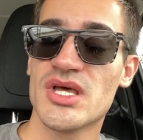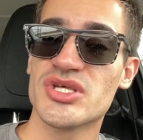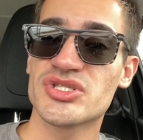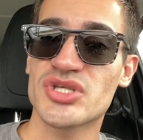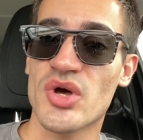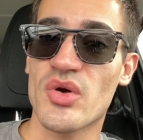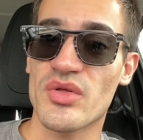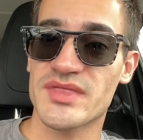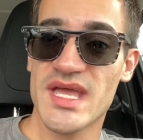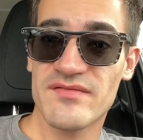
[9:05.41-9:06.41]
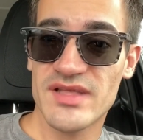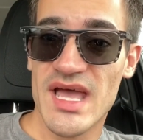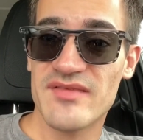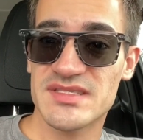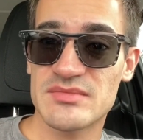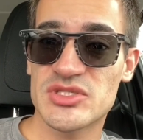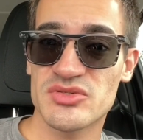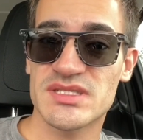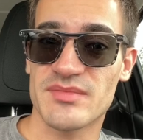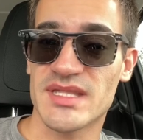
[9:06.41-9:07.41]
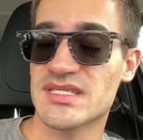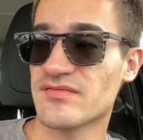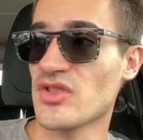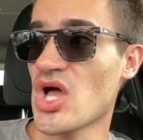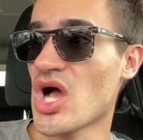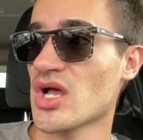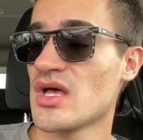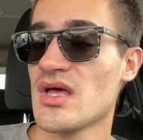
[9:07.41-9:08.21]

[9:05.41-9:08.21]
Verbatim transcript: So thankfully I have some juice to make this vlog.